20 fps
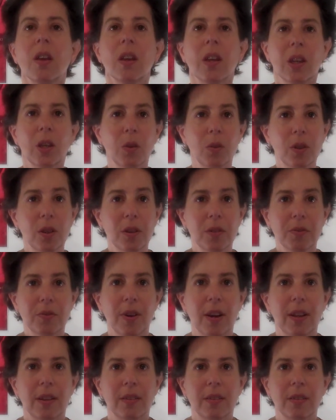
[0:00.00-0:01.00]
You and your
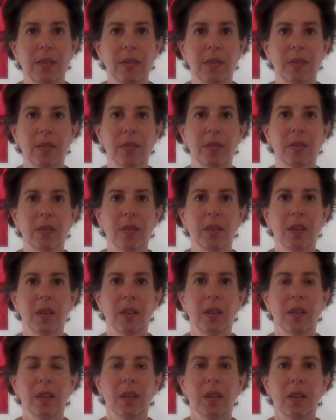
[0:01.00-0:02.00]
friends
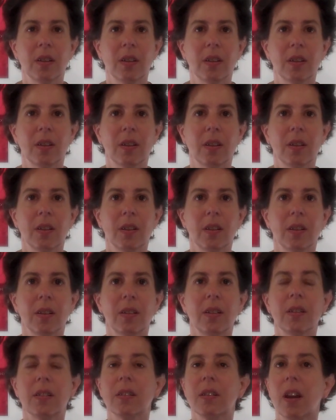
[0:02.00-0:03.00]

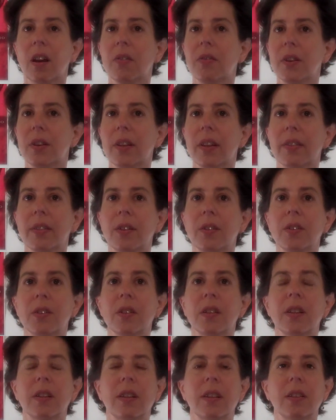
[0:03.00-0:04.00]
discover that
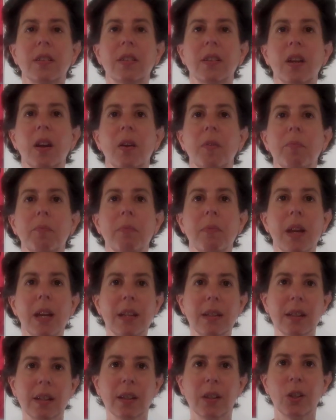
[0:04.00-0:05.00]
there's this
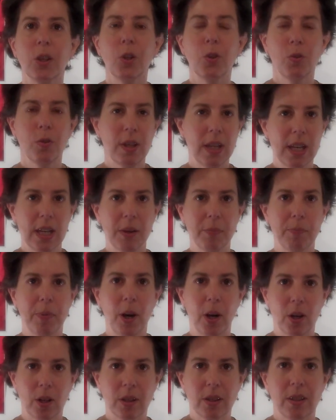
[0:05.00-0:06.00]
amazingly unique
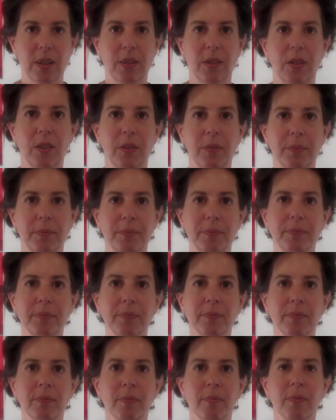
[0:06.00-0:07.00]
park system,
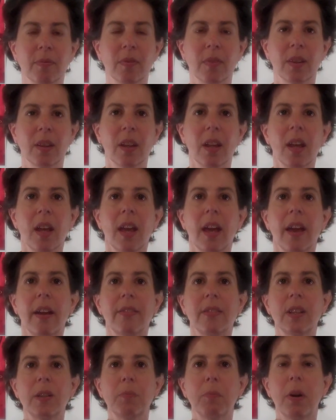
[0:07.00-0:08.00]

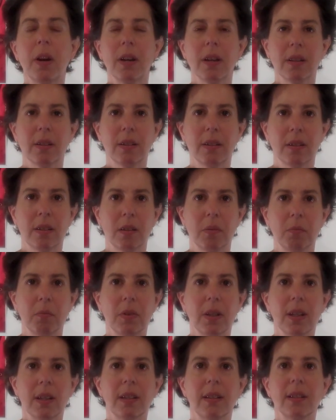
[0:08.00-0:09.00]
and this park system
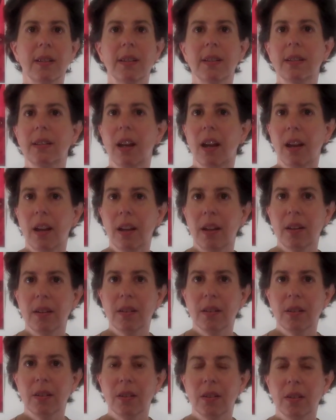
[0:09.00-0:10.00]
is
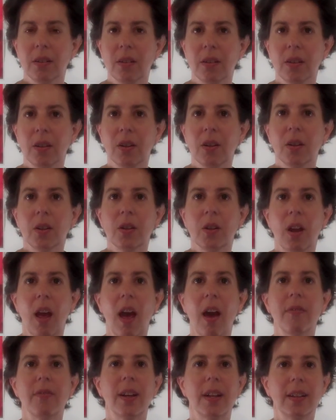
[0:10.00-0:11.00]
designed to
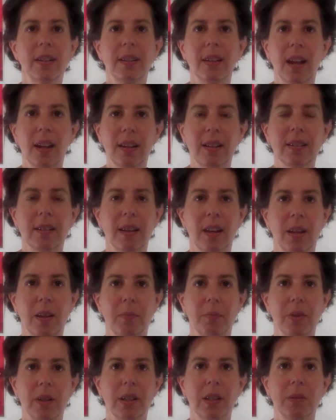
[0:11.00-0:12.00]
have a nighttime
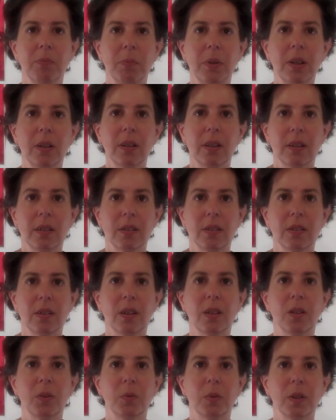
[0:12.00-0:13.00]
experience
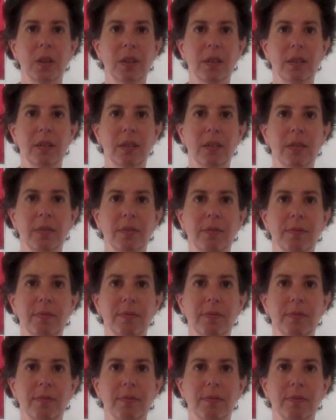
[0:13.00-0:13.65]
in the woods.